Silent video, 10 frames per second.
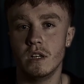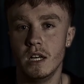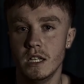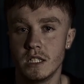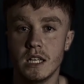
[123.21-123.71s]

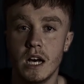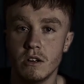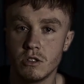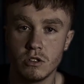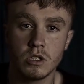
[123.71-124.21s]
it
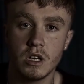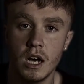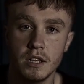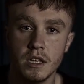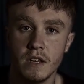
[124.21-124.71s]
sounds just
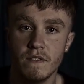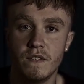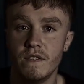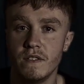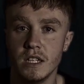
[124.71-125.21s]
like the
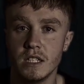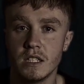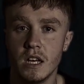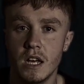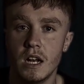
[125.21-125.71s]
50s
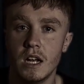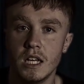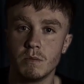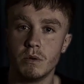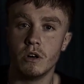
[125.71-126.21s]

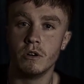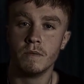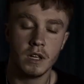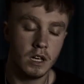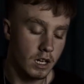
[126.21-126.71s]
Les Paul.
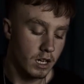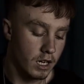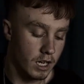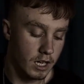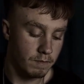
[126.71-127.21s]

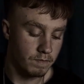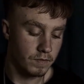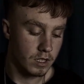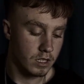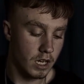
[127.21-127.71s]

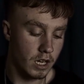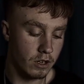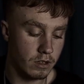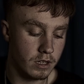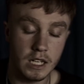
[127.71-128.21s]
So
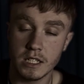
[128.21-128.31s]
that's